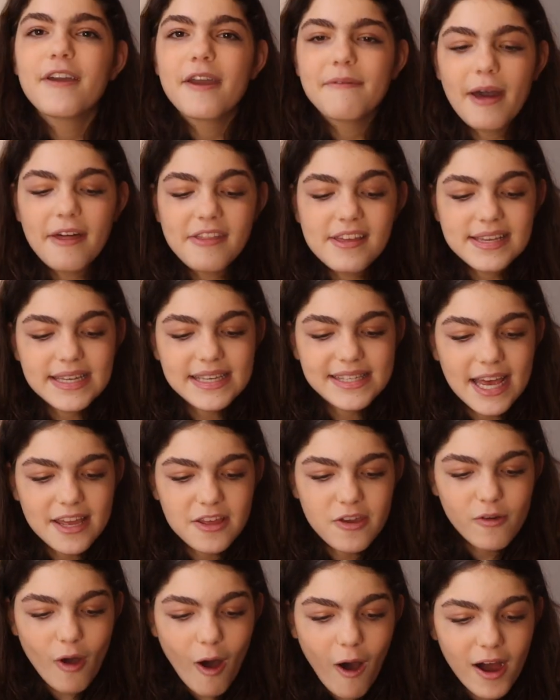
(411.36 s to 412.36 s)
thing about this is that
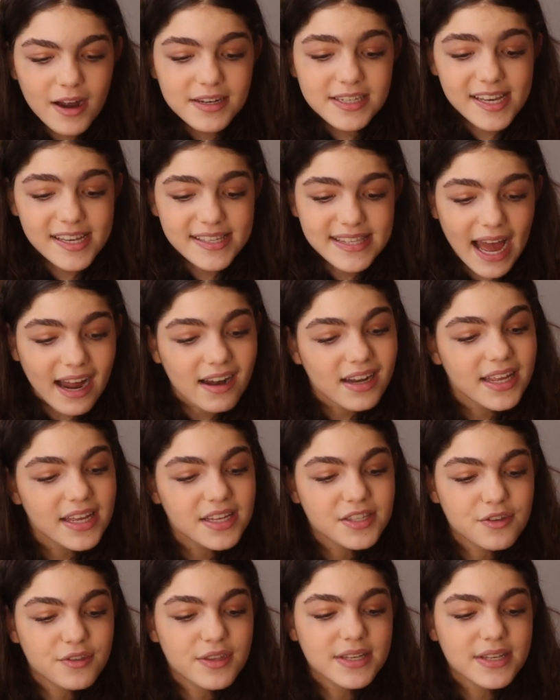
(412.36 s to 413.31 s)
you can't exactly do